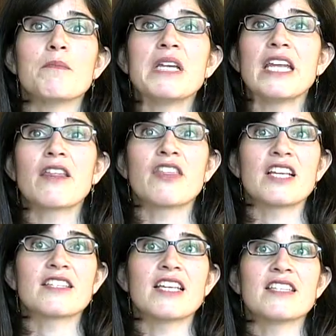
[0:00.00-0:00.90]
immediate
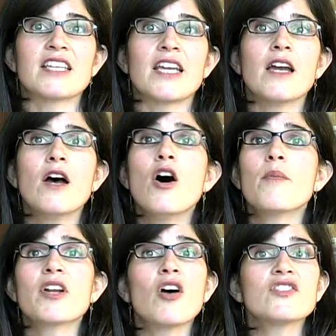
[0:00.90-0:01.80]
things they see.
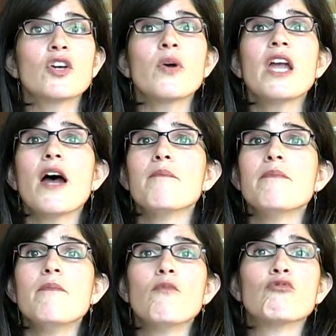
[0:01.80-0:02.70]
But also
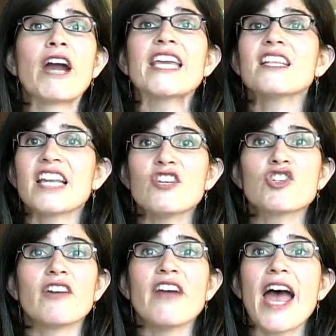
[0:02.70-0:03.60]

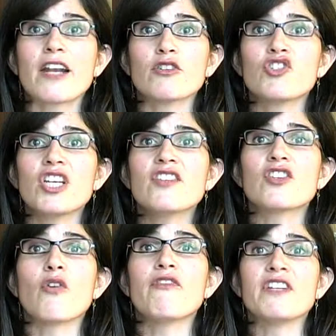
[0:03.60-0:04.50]
regulation of energy,
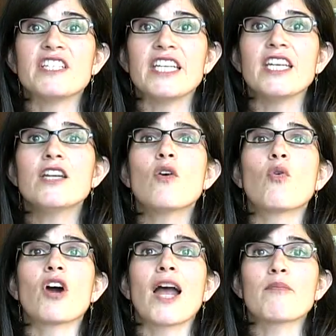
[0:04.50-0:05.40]
so fatigue
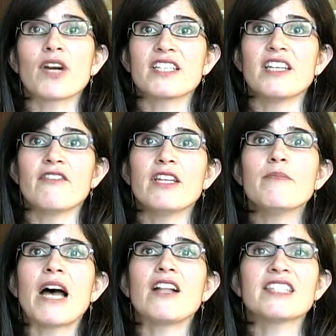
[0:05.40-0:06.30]
or hyperactivity
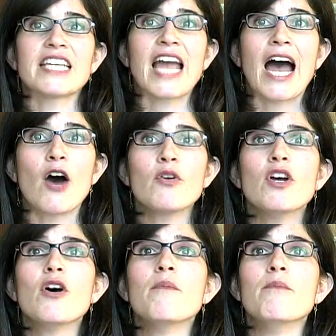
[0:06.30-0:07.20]
balancing out,
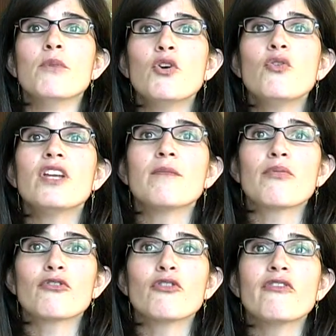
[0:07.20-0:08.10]
mood
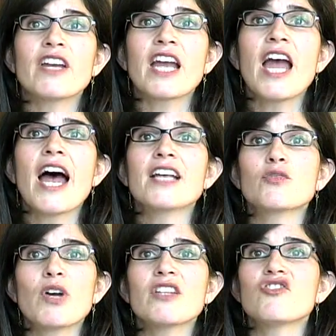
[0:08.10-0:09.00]
improving,
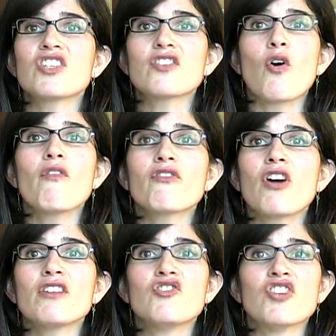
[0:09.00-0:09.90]
as well as just
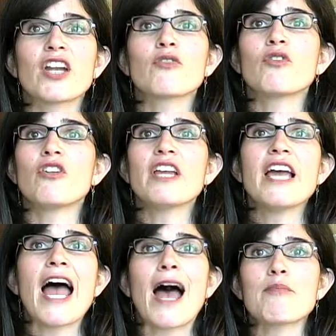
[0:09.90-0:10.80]
overall general
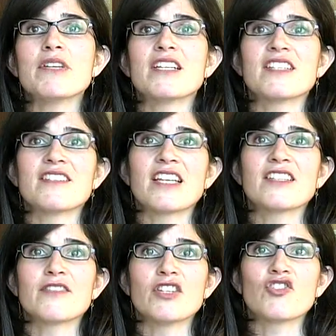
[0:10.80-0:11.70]
happiness and
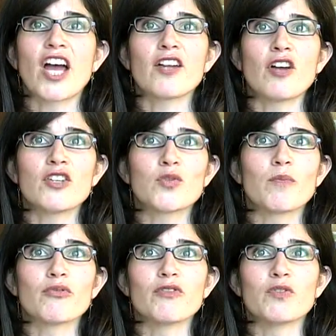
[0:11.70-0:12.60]
sense of the child also
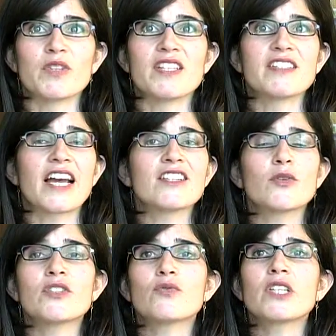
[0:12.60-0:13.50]
improves with this diet. So
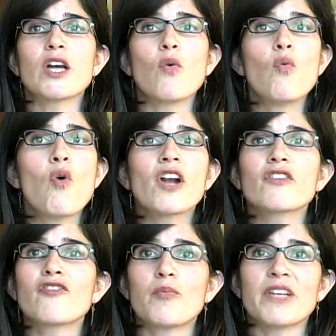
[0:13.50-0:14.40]
it's really a
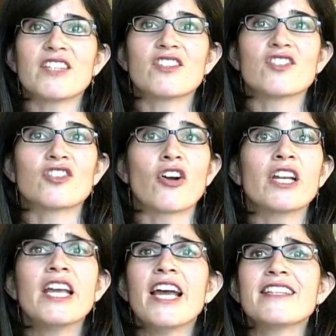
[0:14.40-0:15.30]
wonderful place to start.
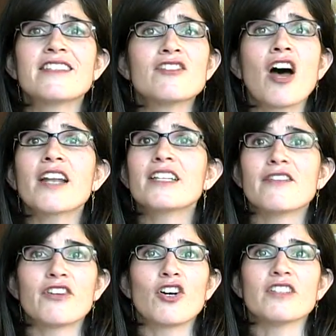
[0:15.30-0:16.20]
It's not a
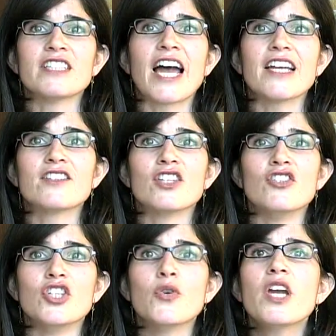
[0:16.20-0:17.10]
difficult diet to
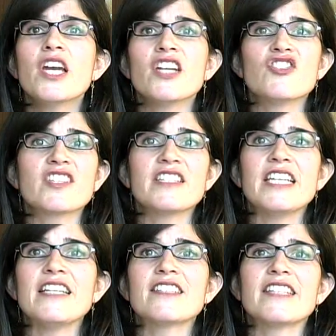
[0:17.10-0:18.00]
do. It just
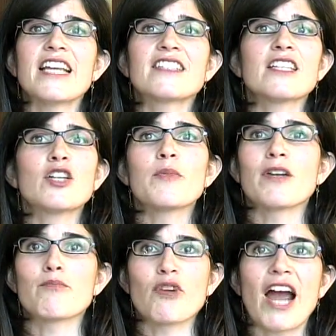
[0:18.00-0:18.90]
takes a little bit
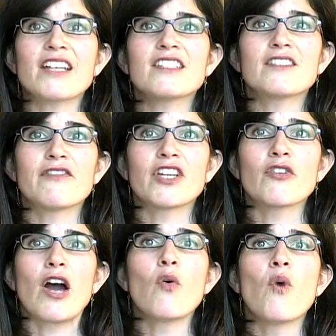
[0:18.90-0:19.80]
of practice to
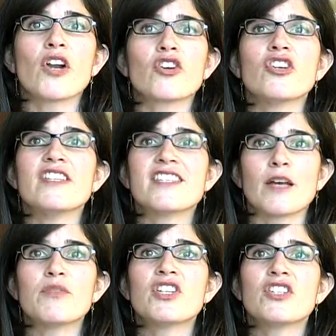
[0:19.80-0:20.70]
figure out what are good
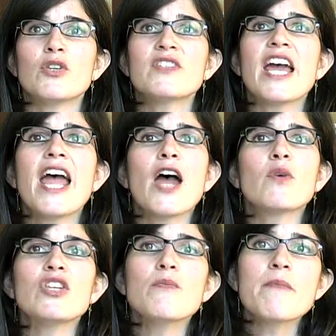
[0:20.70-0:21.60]
substitutes. And
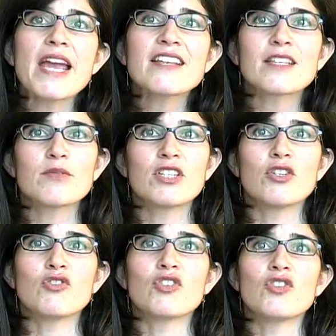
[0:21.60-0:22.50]
when you make
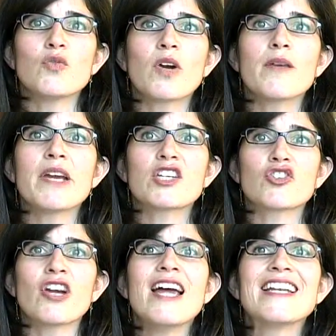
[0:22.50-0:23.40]
substitutions, you want to make
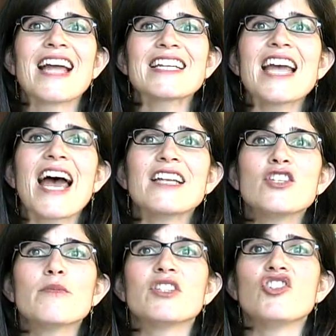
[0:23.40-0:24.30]
sure not to add
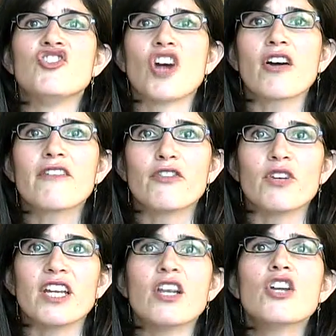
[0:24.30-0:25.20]
too much junk food
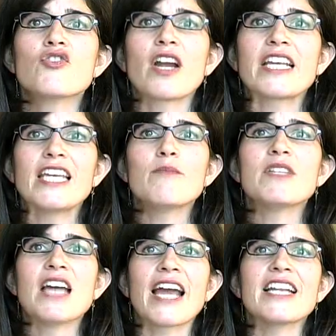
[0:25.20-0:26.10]
in. Try to keep
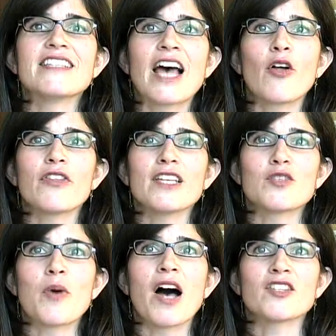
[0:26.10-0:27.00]
the diet as healthy
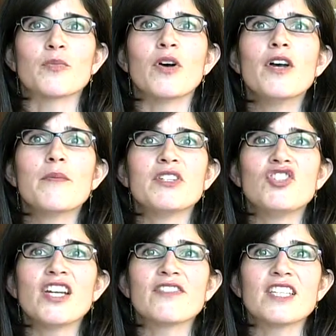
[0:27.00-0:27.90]
as possible. But
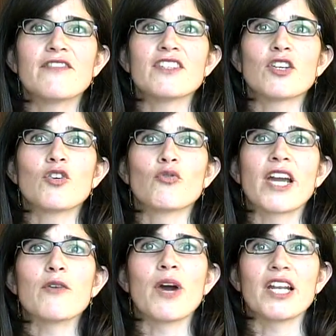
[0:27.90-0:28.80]
GFCF is a
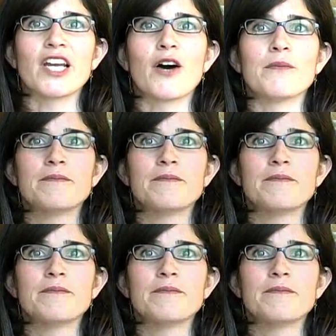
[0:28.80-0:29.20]
great way to go.